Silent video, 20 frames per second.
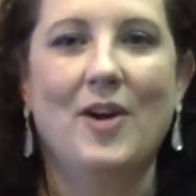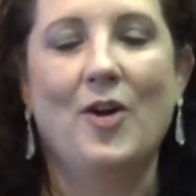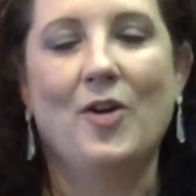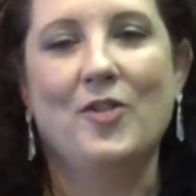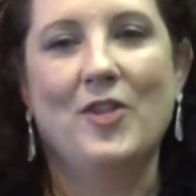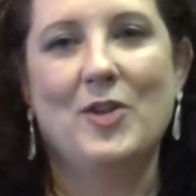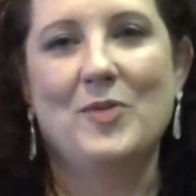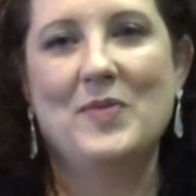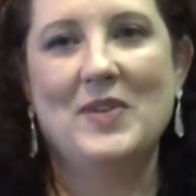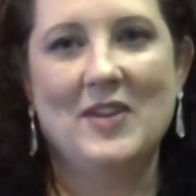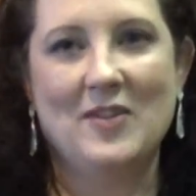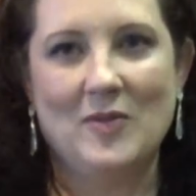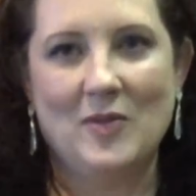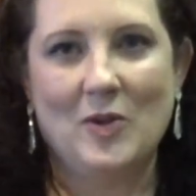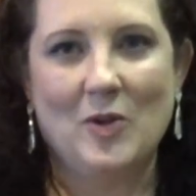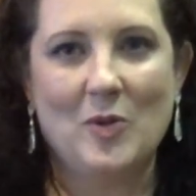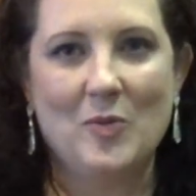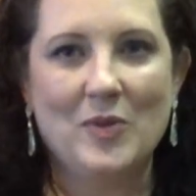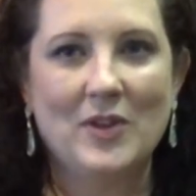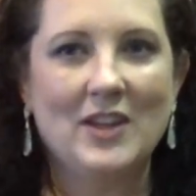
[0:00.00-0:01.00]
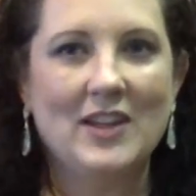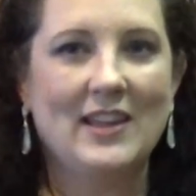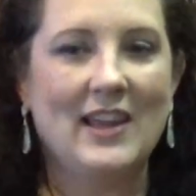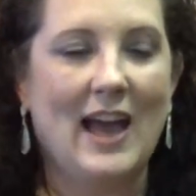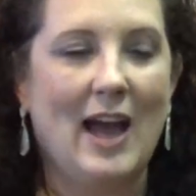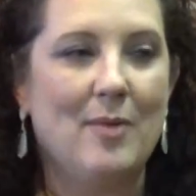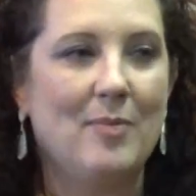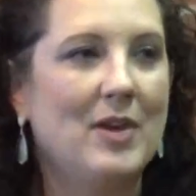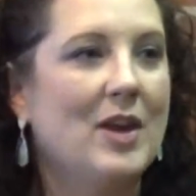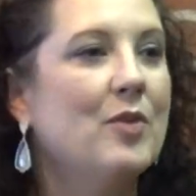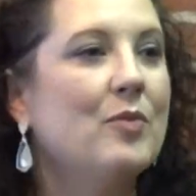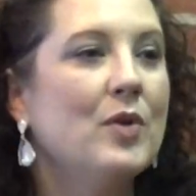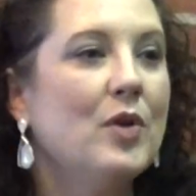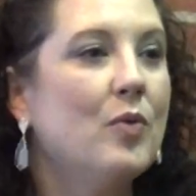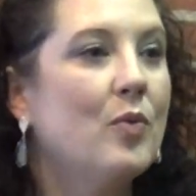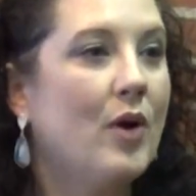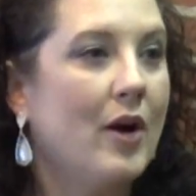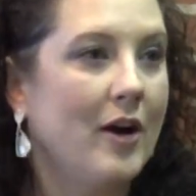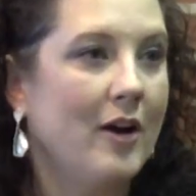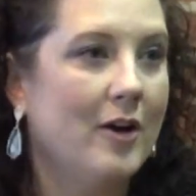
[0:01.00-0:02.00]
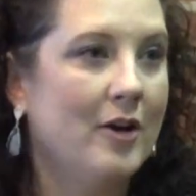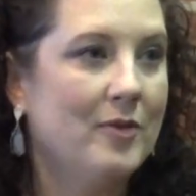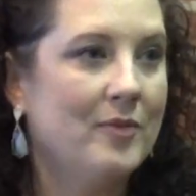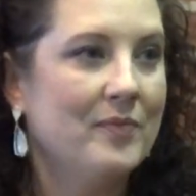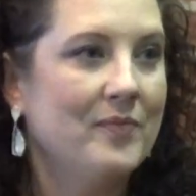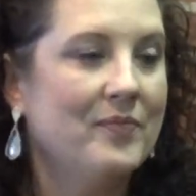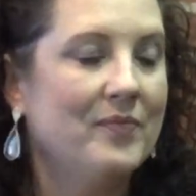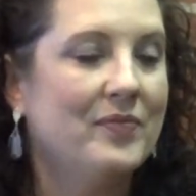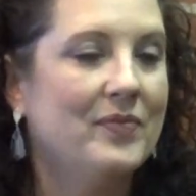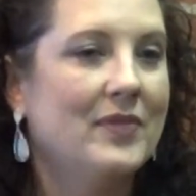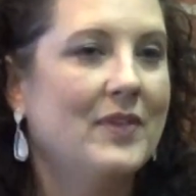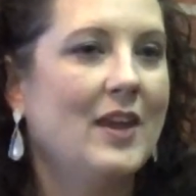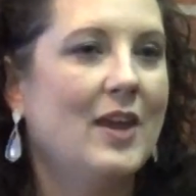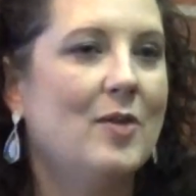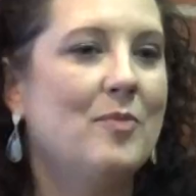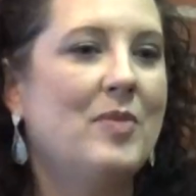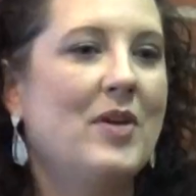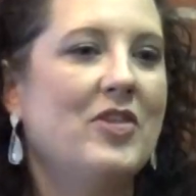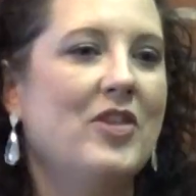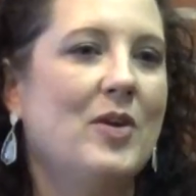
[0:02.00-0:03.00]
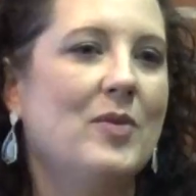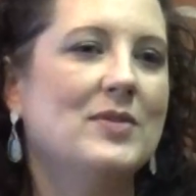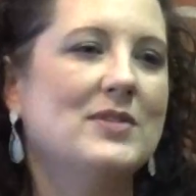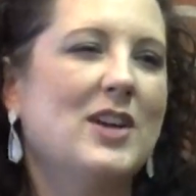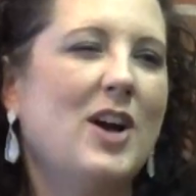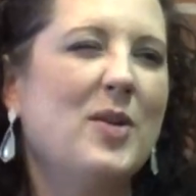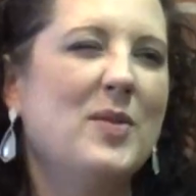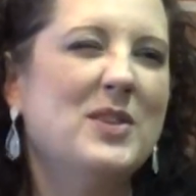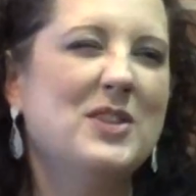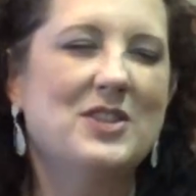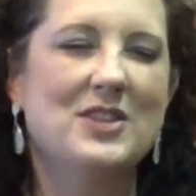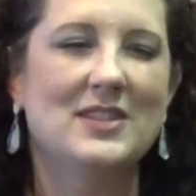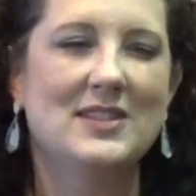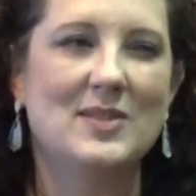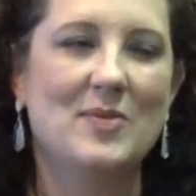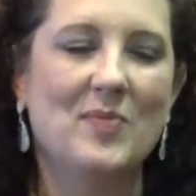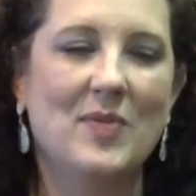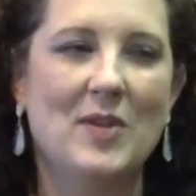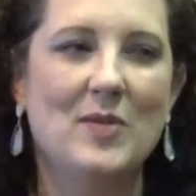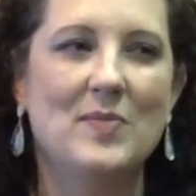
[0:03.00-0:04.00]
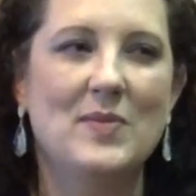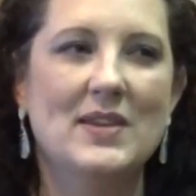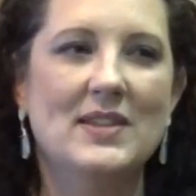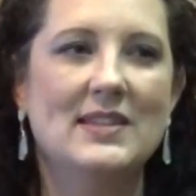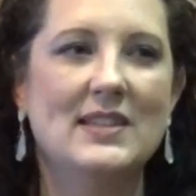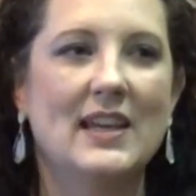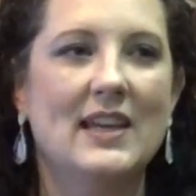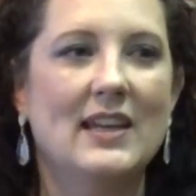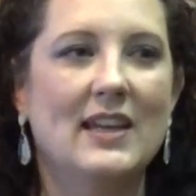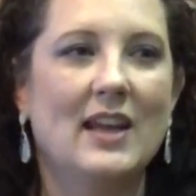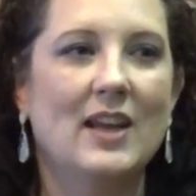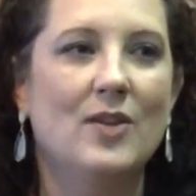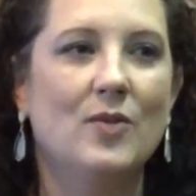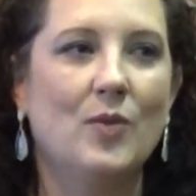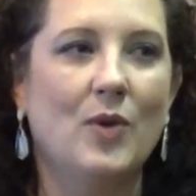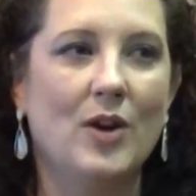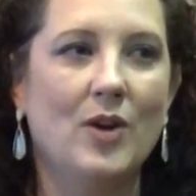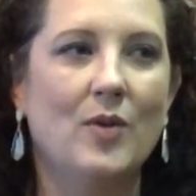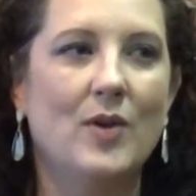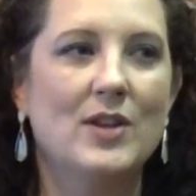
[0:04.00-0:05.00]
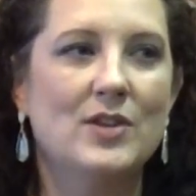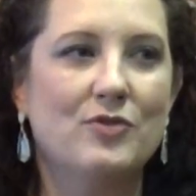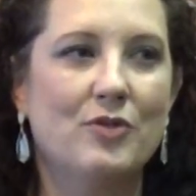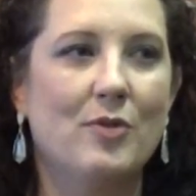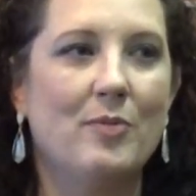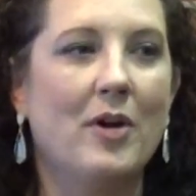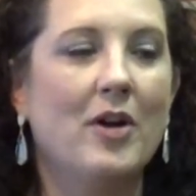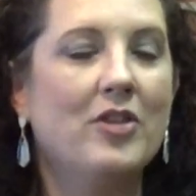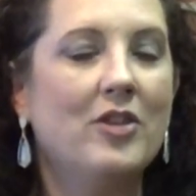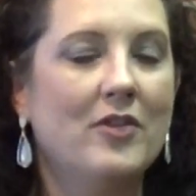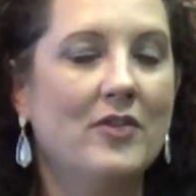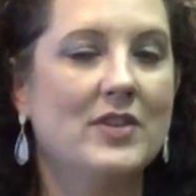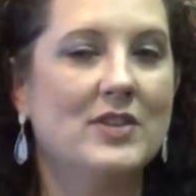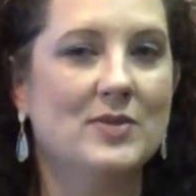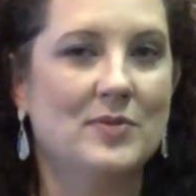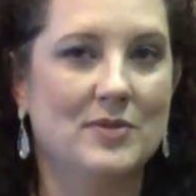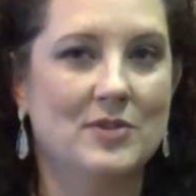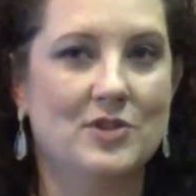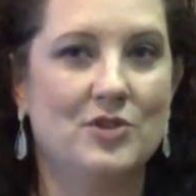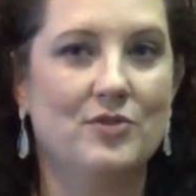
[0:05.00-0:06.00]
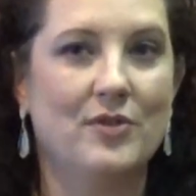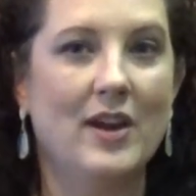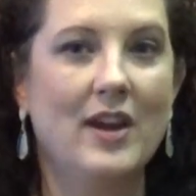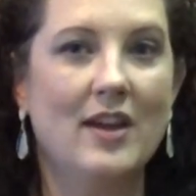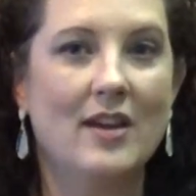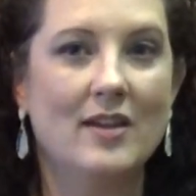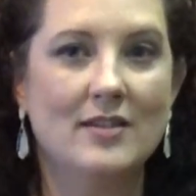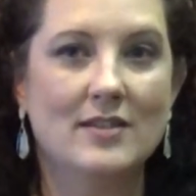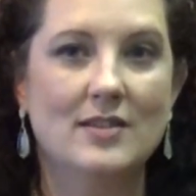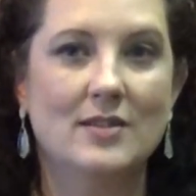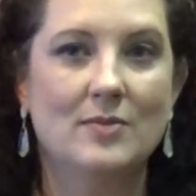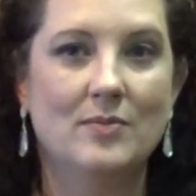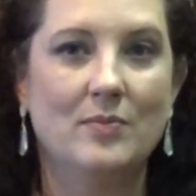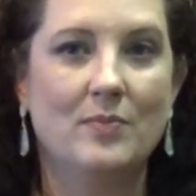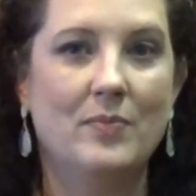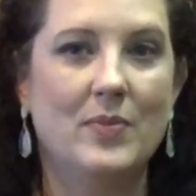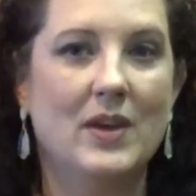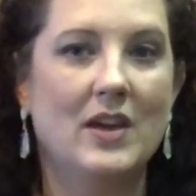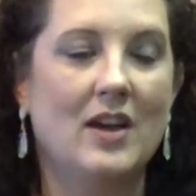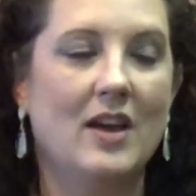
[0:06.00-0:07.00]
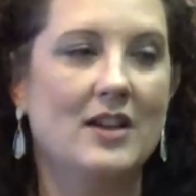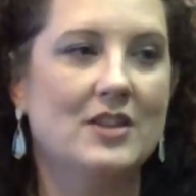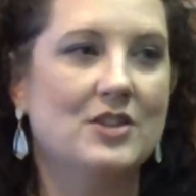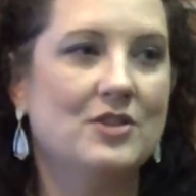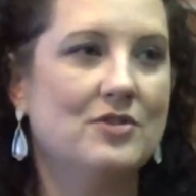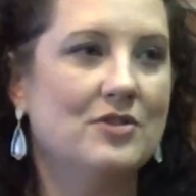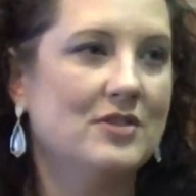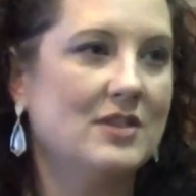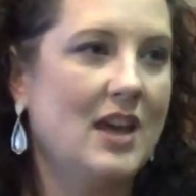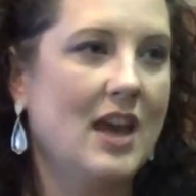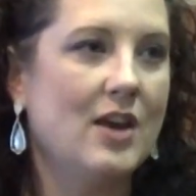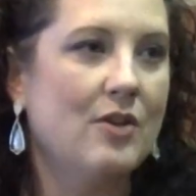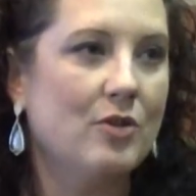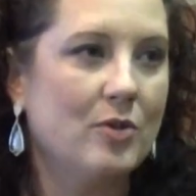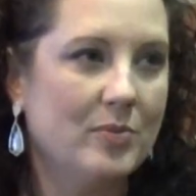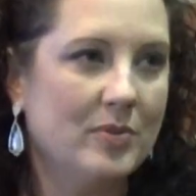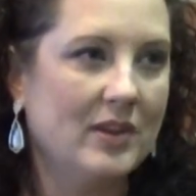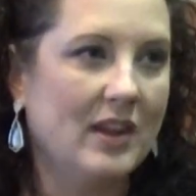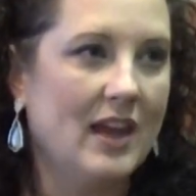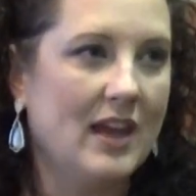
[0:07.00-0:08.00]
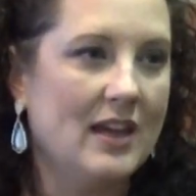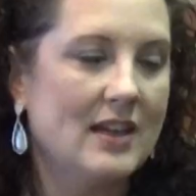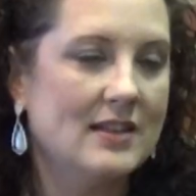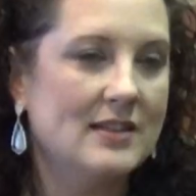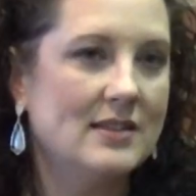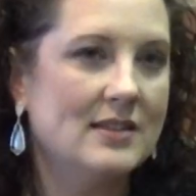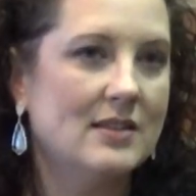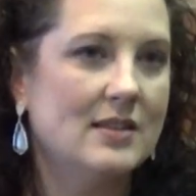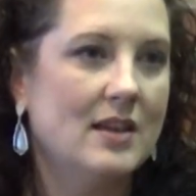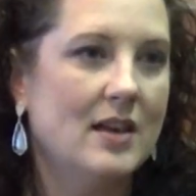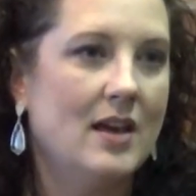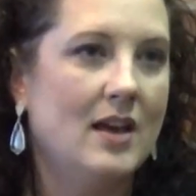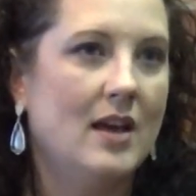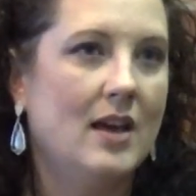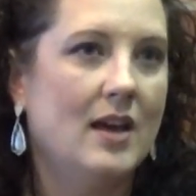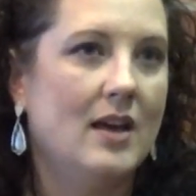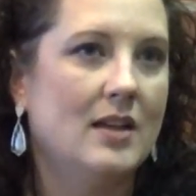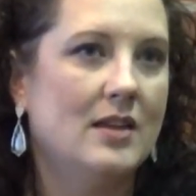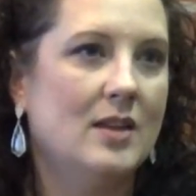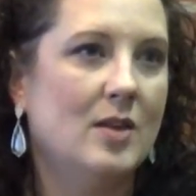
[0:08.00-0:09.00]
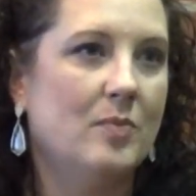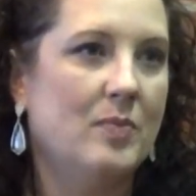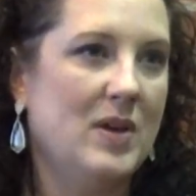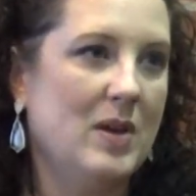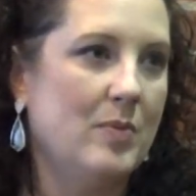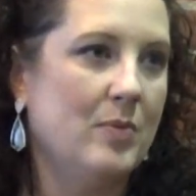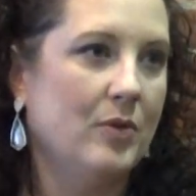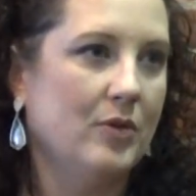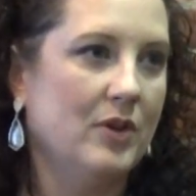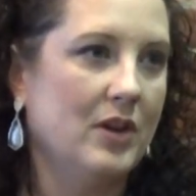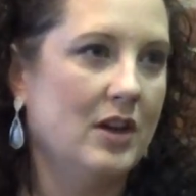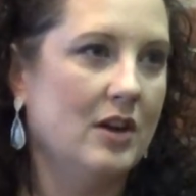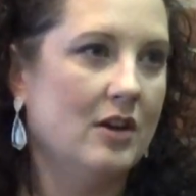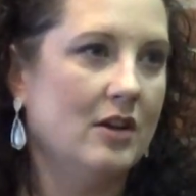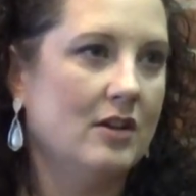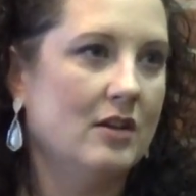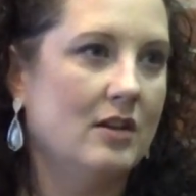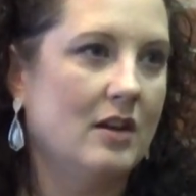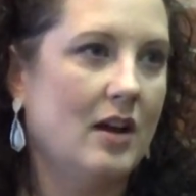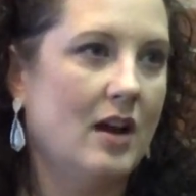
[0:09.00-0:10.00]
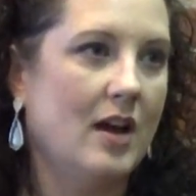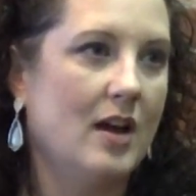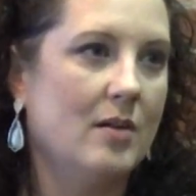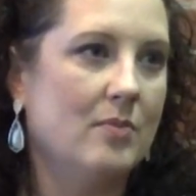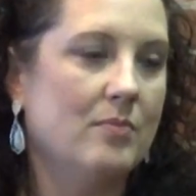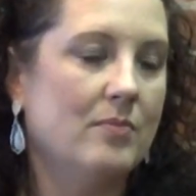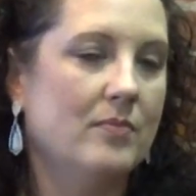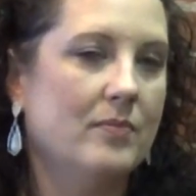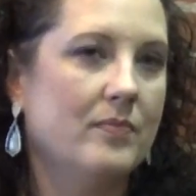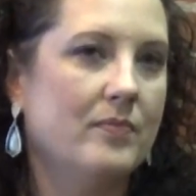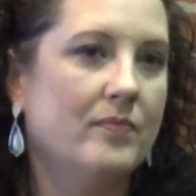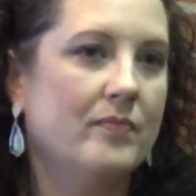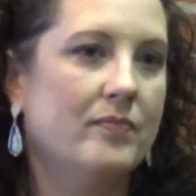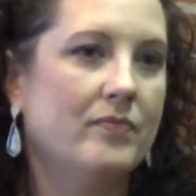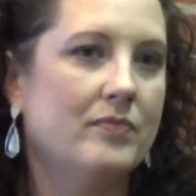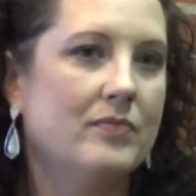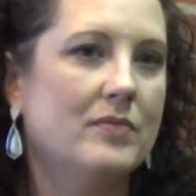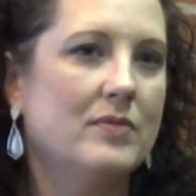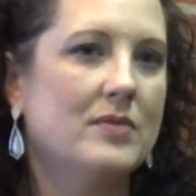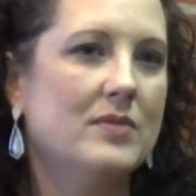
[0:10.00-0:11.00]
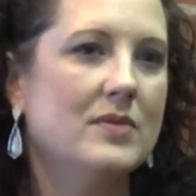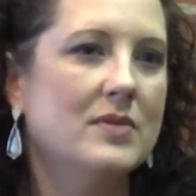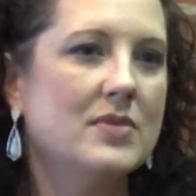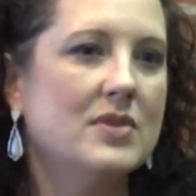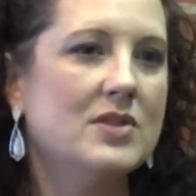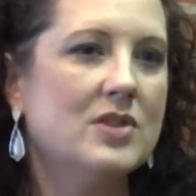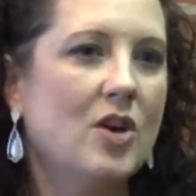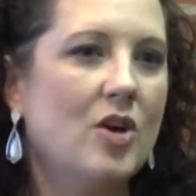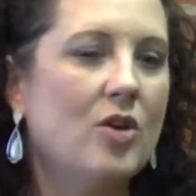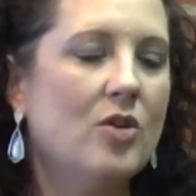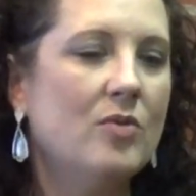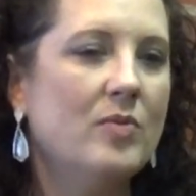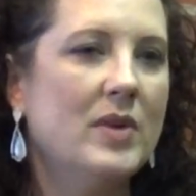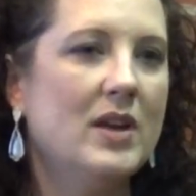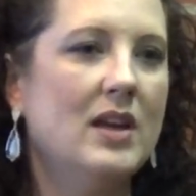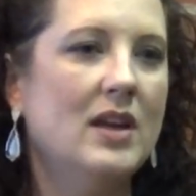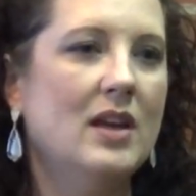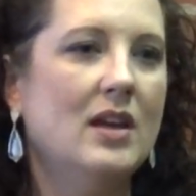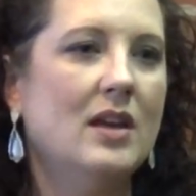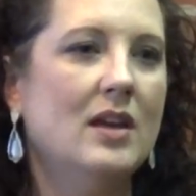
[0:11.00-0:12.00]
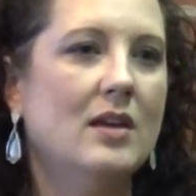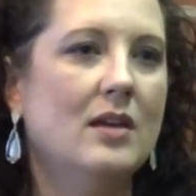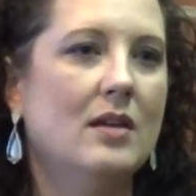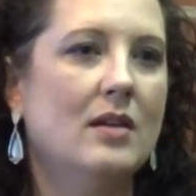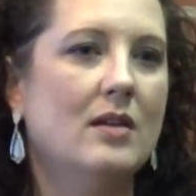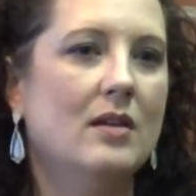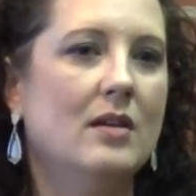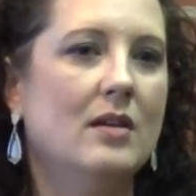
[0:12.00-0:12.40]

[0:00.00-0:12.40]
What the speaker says: they'd be completely happy. And we were. But there was always just something missing, and what it was for both of us was Durant, because you just can't replace the people here. So many